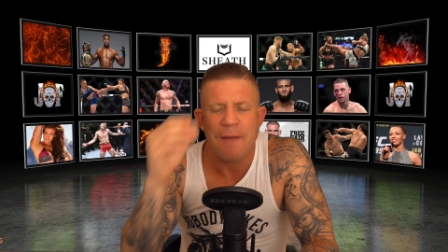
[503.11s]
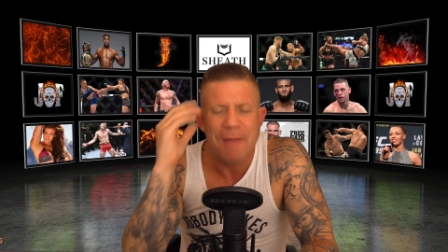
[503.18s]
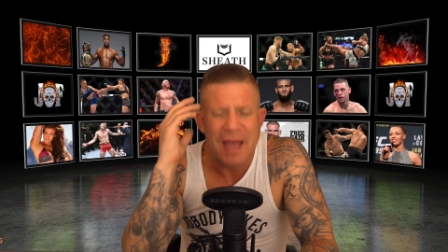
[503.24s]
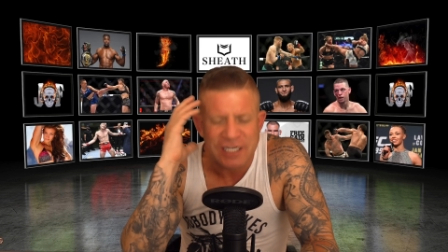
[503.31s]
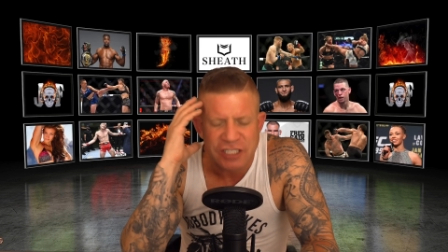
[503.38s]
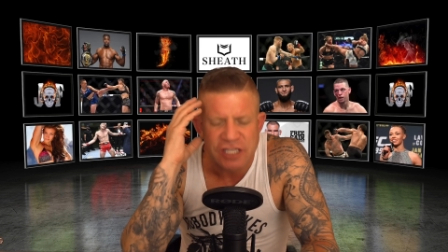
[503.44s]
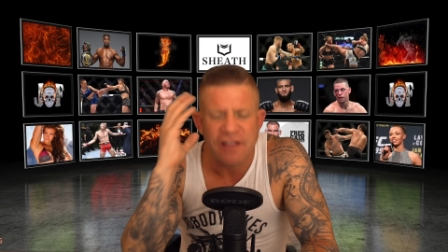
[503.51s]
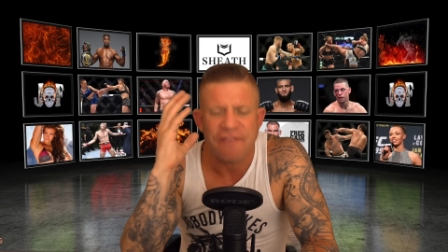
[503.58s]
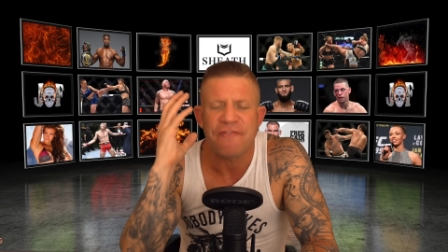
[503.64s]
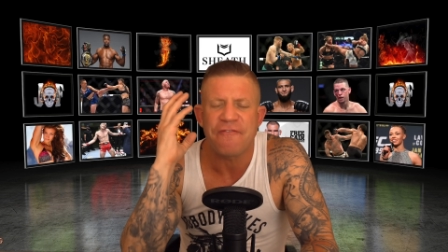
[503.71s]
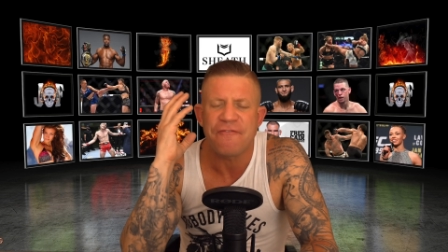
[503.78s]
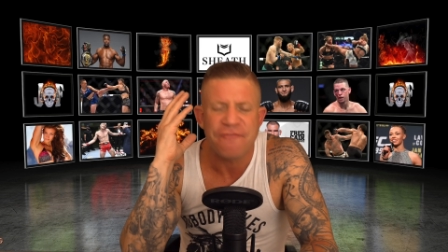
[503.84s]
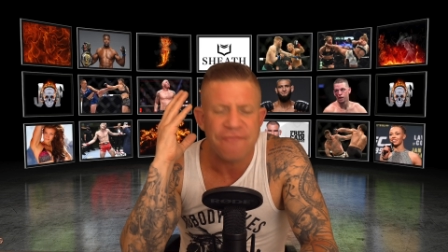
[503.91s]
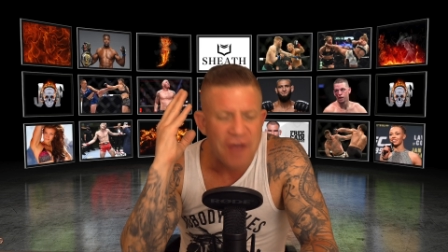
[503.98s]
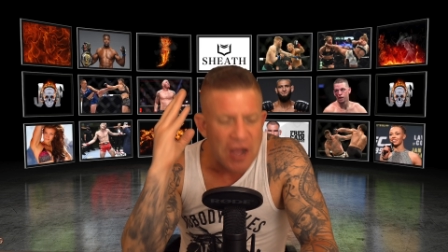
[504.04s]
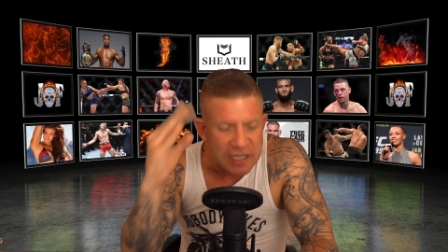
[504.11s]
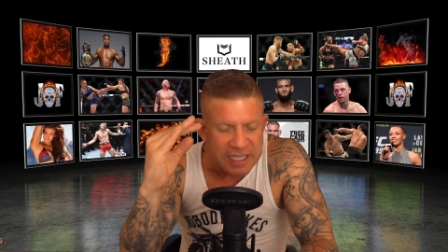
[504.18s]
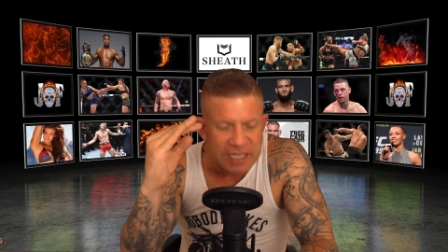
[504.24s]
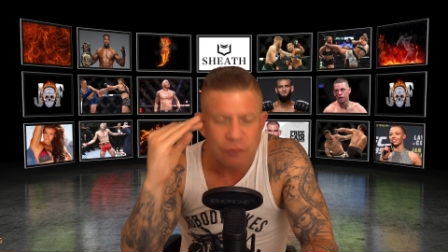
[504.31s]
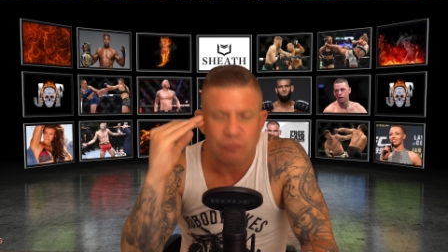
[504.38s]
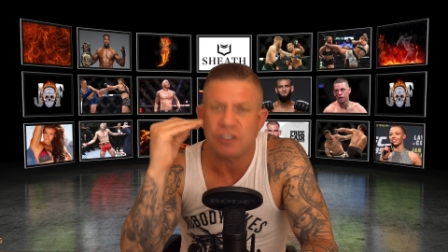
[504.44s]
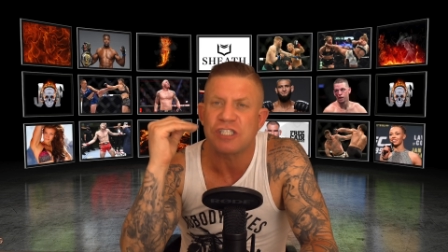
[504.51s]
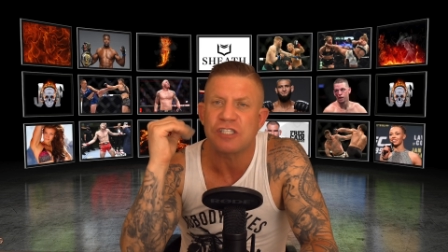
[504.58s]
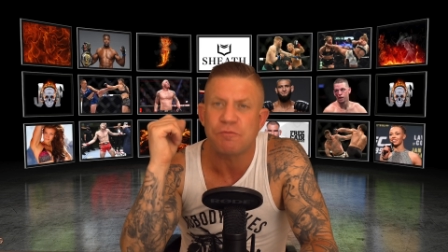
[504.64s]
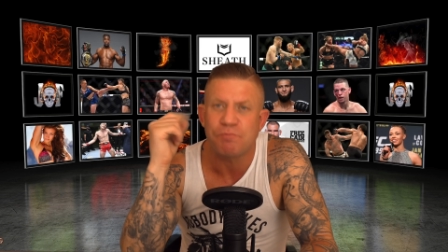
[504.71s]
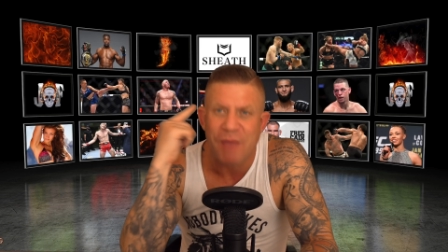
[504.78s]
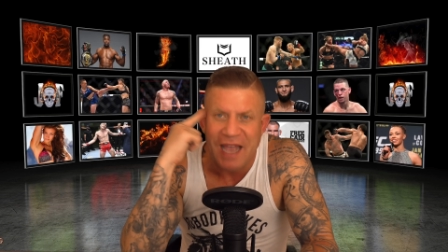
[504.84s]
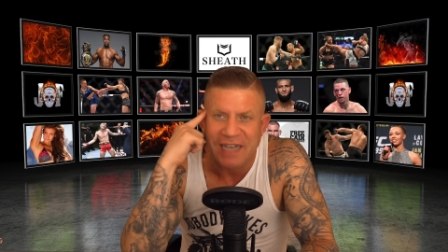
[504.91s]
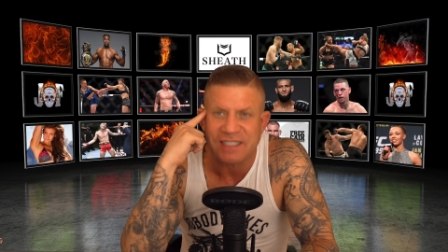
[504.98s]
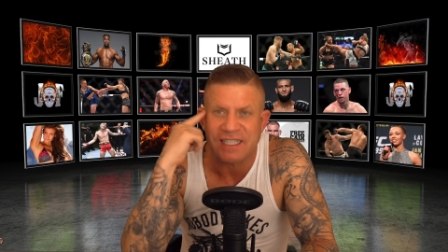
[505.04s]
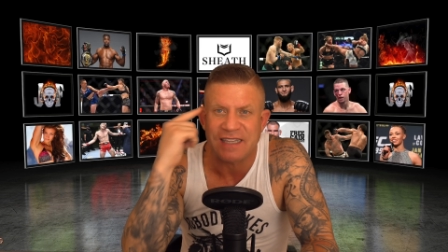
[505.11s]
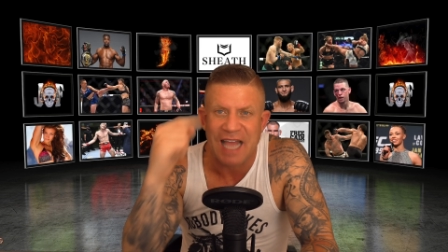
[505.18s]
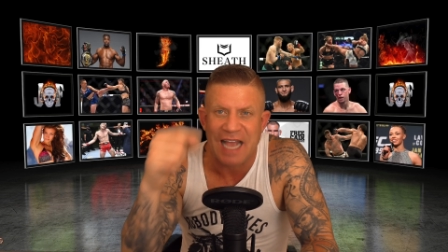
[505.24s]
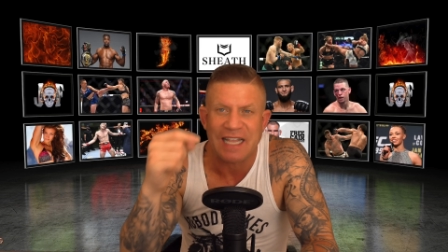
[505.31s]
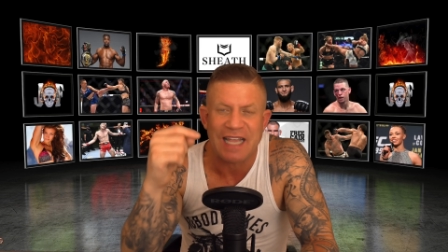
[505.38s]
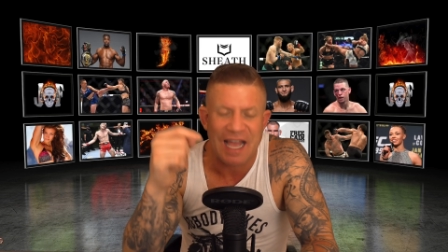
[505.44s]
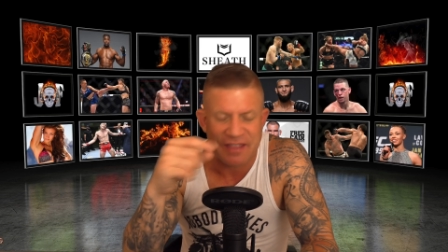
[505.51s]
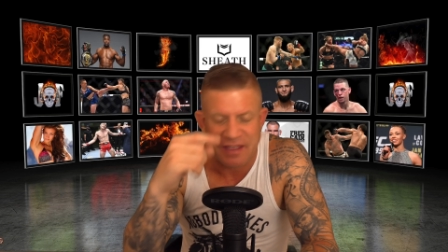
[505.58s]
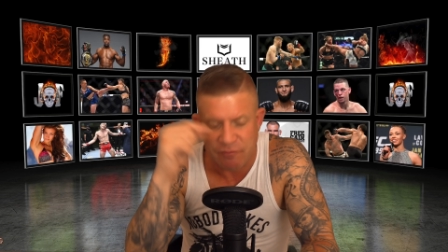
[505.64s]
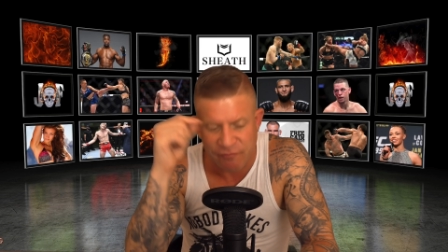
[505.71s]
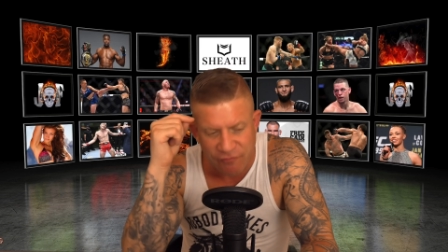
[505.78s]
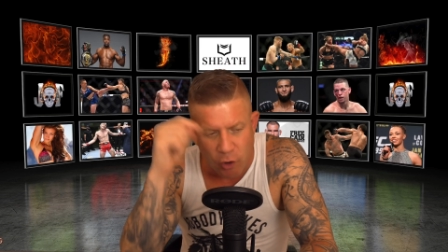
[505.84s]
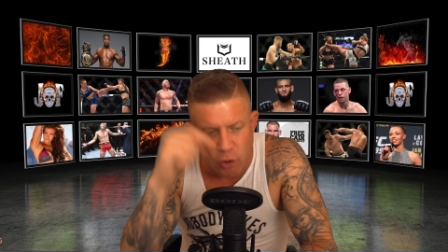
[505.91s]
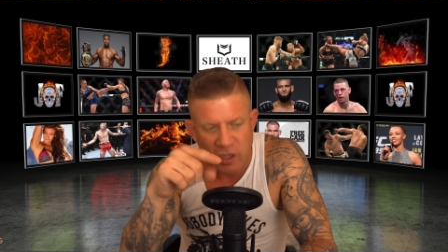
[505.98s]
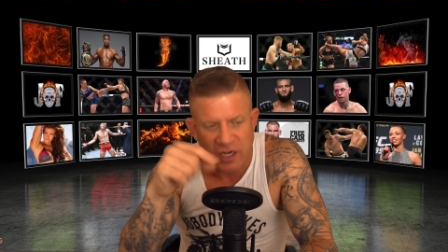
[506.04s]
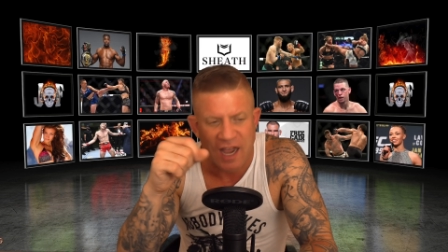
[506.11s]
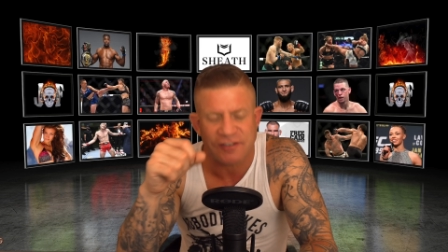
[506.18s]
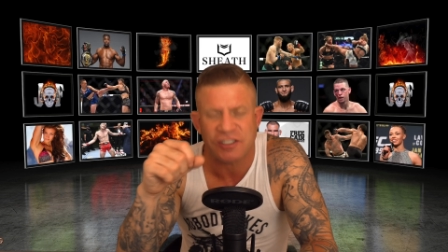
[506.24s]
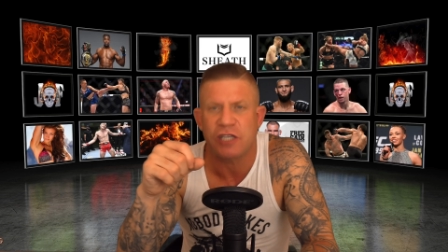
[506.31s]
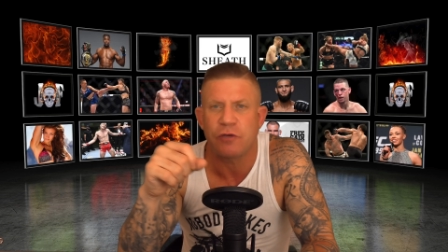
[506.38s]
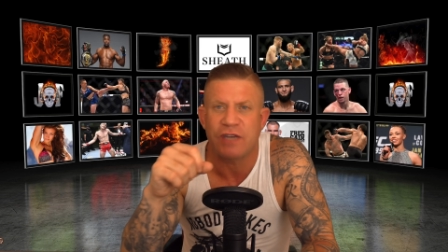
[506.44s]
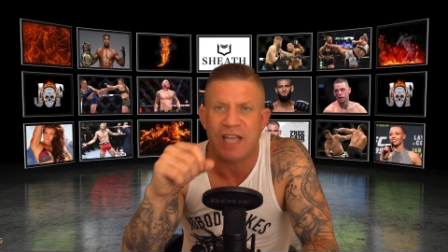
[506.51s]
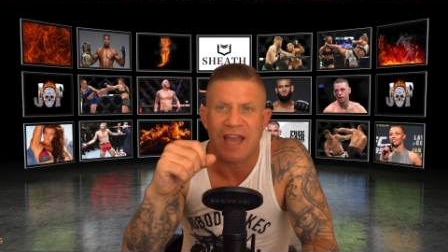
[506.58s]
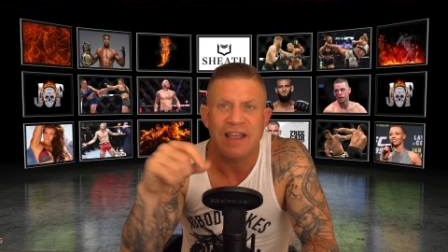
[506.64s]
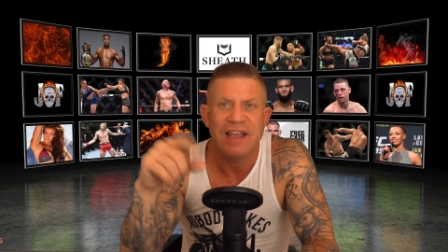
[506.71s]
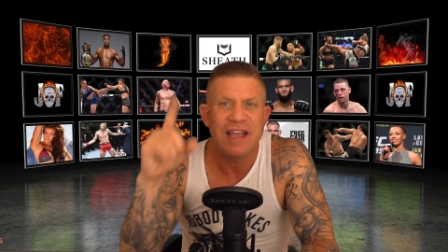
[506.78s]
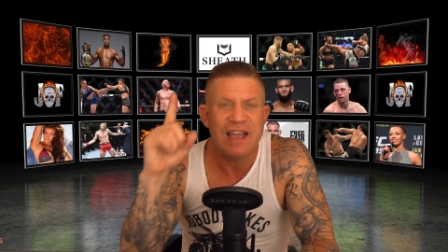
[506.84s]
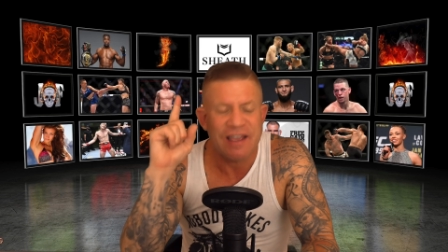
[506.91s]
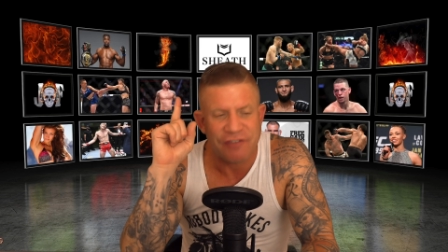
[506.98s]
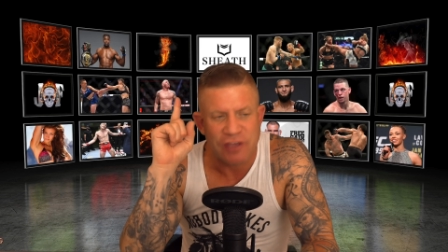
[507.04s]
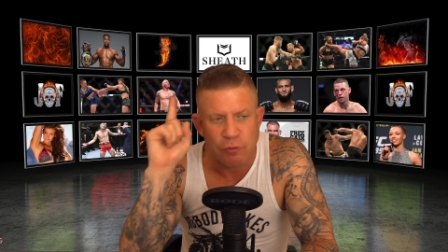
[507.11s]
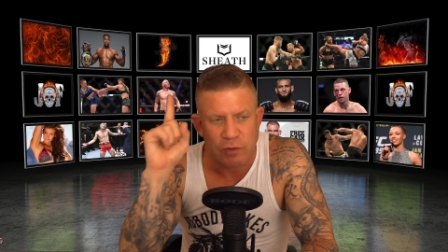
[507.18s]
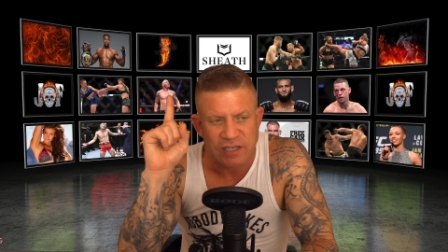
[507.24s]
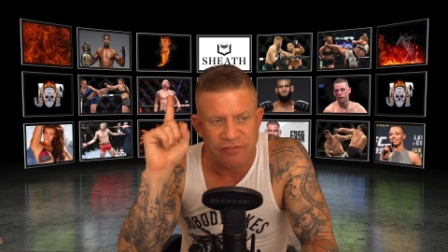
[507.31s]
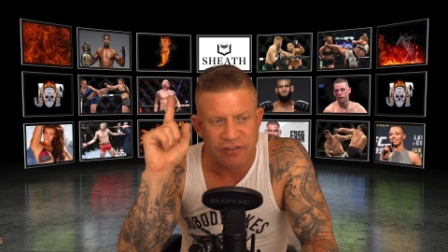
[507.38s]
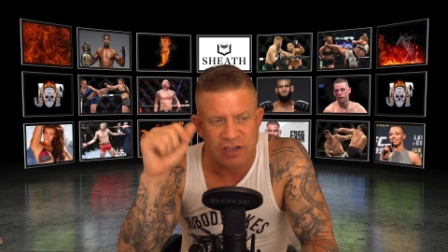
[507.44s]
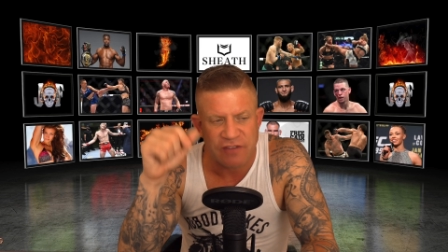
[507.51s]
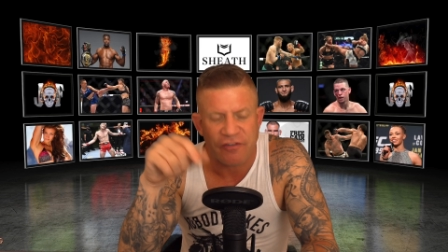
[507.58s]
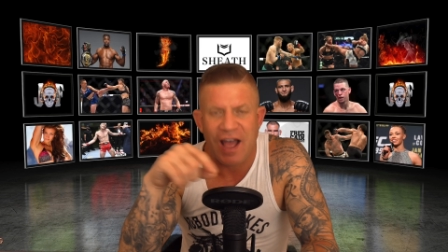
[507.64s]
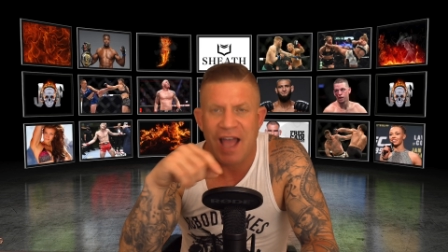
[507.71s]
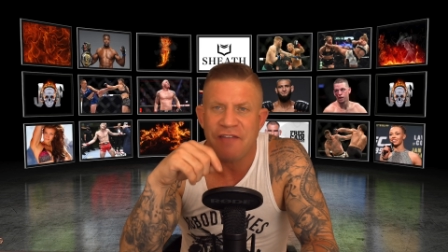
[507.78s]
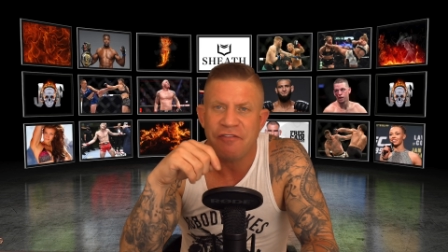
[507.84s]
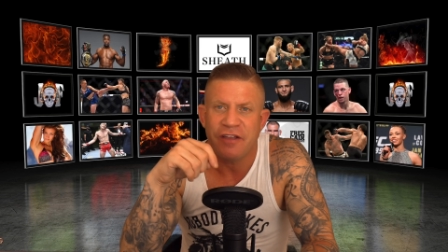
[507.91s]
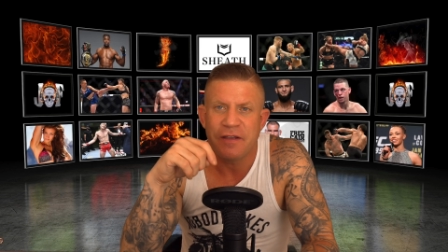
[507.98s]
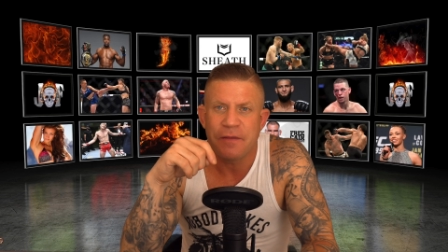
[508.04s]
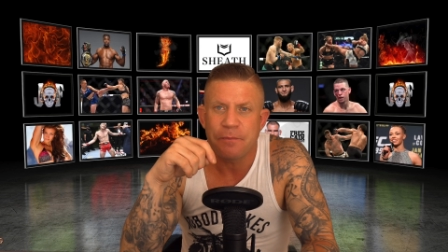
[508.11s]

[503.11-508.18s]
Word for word: imagine the fucking respect that that guy that Volkanovski would get if he went to 55